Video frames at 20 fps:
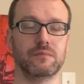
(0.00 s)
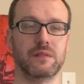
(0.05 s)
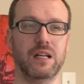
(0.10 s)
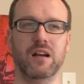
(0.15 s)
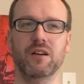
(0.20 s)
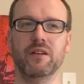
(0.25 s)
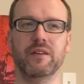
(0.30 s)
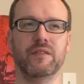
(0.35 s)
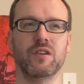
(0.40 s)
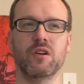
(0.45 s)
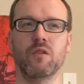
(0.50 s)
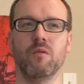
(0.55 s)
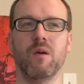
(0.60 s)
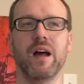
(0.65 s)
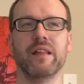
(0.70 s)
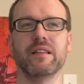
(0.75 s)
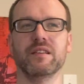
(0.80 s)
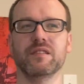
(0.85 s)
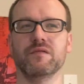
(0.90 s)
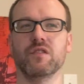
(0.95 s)
I don't even know
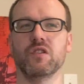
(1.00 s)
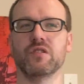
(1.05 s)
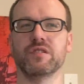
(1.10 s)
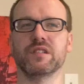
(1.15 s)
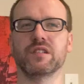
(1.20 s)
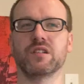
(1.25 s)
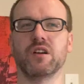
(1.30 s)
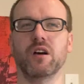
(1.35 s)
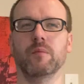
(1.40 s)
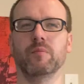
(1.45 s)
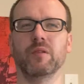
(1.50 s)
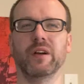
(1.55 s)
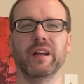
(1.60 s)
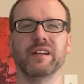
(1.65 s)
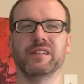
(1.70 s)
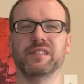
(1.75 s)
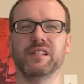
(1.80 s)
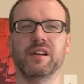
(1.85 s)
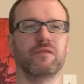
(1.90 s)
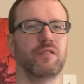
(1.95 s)
why this verse is called
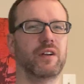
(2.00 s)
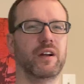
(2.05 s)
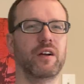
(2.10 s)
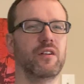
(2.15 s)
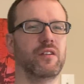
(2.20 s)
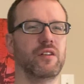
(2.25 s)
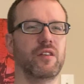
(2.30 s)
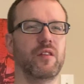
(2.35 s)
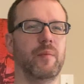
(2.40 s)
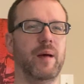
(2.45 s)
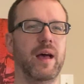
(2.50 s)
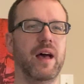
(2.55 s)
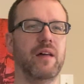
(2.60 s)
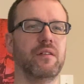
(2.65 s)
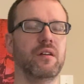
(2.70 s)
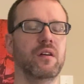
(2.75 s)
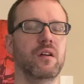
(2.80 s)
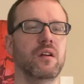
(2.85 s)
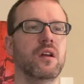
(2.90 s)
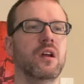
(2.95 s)
Bringing Suffering Onto the
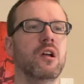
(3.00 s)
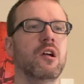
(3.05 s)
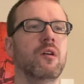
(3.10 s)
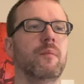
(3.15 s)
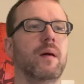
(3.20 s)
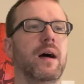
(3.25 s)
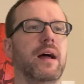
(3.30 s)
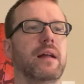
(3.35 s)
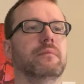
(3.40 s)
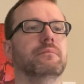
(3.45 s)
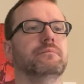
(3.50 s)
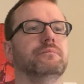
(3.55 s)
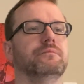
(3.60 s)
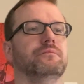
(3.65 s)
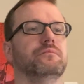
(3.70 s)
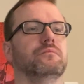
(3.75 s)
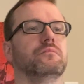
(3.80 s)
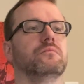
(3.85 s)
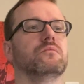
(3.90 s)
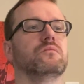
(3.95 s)
Path. But
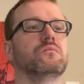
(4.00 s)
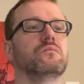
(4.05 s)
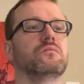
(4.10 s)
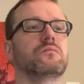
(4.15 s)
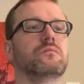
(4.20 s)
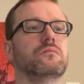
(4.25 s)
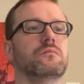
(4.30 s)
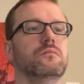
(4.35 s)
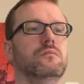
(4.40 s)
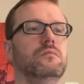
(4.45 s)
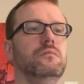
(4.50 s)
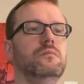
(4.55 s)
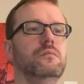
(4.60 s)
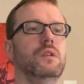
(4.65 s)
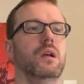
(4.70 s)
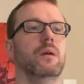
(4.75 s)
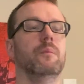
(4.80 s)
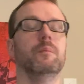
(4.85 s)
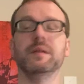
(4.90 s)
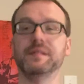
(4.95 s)

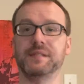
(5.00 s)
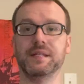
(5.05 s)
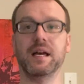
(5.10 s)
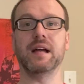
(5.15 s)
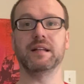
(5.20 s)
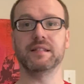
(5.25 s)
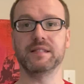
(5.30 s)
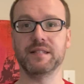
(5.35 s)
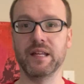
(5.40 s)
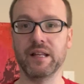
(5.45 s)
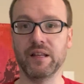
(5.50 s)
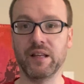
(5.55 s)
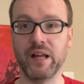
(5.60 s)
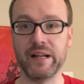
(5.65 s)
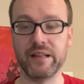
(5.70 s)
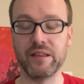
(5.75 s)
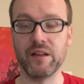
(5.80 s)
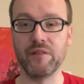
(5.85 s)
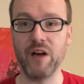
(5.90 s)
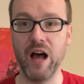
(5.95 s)
besides that,
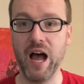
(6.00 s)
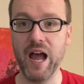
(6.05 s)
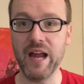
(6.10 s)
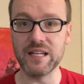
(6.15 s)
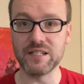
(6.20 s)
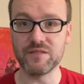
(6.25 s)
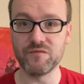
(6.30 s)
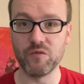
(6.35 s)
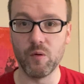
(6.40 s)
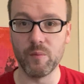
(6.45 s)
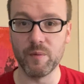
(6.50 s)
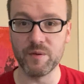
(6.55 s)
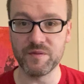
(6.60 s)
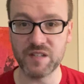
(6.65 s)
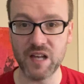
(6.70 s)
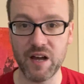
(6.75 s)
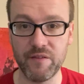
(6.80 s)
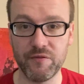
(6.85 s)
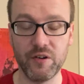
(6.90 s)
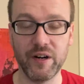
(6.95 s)
like the highest form of
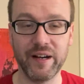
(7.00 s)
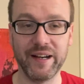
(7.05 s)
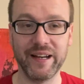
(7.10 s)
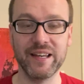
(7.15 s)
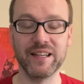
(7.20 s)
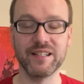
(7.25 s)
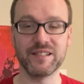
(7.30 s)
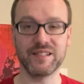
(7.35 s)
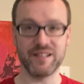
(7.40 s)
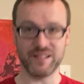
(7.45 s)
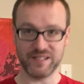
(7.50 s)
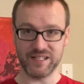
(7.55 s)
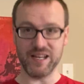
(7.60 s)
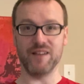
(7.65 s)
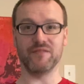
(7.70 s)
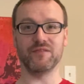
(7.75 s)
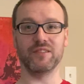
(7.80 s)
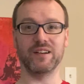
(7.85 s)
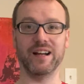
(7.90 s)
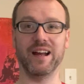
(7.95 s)
suffering is the
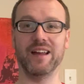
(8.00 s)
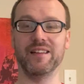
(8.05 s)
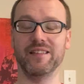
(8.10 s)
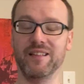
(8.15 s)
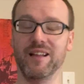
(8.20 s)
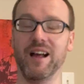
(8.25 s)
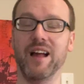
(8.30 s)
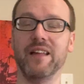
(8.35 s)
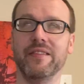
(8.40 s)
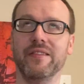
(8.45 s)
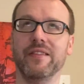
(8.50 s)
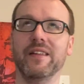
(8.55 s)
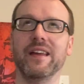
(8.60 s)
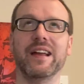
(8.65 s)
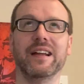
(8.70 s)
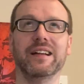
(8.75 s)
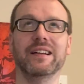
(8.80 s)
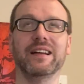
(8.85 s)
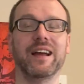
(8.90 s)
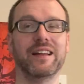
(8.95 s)
suffering, I
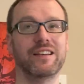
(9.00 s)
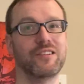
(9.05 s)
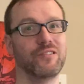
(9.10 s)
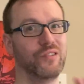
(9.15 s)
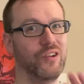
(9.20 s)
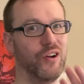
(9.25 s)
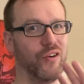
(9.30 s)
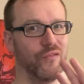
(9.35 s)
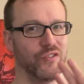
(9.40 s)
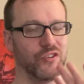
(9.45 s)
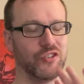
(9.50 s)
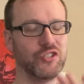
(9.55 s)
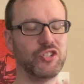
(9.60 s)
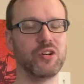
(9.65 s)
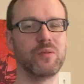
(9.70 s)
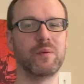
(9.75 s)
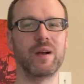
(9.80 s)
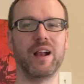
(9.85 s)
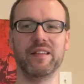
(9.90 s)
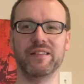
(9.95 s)
think, I don't know for
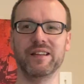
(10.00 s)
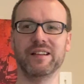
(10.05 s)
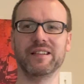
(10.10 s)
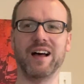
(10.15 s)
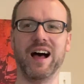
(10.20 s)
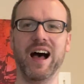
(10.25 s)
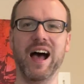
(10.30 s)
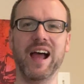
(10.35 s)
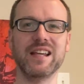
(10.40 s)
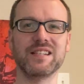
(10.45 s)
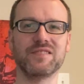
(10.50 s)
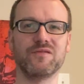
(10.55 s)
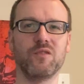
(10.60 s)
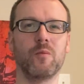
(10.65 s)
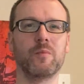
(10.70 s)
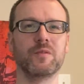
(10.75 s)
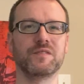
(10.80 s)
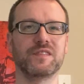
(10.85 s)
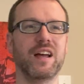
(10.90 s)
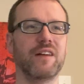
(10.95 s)
sure, but I think the highest
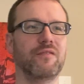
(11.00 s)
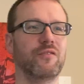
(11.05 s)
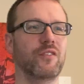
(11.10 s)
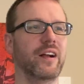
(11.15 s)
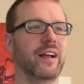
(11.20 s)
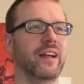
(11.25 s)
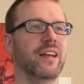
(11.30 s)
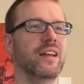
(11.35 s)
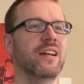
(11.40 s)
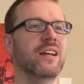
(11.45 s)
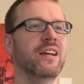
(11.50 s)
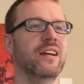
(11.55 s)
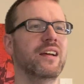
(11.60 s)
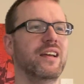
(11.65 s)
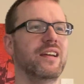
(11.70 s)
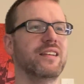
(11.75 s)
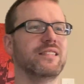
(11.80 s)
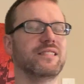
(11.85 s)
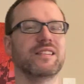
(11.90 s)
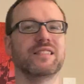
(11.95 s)
form of suffering
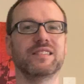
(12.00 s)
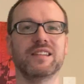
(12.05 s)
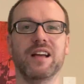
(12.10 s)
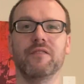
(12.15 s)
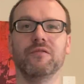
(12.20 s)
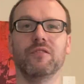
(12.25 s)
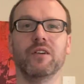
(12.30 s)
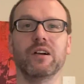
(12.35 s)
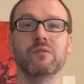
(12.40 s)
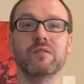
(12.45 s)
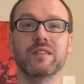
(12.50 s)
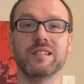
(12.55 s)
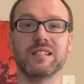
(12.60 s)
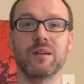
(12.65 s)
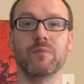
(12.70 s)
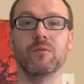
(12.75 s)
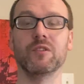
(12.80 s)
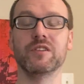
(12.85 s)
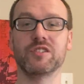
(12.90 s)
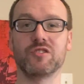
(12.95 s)
is the suffering when
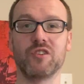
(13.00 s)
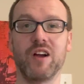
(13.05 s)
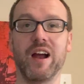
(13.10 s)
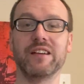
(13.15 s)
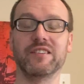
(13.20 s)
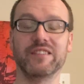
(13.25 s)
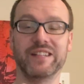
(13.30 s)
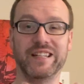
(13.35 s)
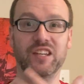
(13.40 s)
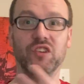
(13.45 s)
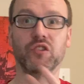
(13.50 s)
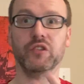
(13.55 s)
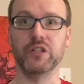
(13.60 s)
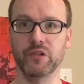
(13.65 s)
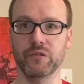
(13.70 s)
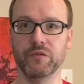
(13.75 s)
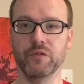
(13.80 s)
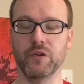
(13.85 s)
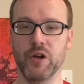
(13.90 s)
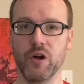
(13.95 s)
someone's trying to kill
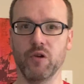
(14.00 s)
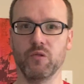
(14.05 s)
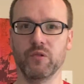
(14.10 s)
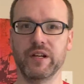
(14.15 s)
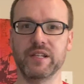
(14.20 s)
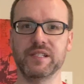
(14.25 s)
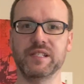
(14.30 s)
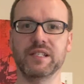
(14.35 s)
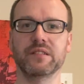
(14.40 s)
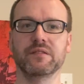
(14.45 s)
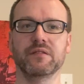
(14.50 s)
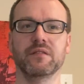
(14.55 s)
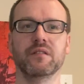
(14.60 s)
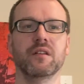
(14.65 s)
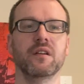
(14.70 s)
you for no reason.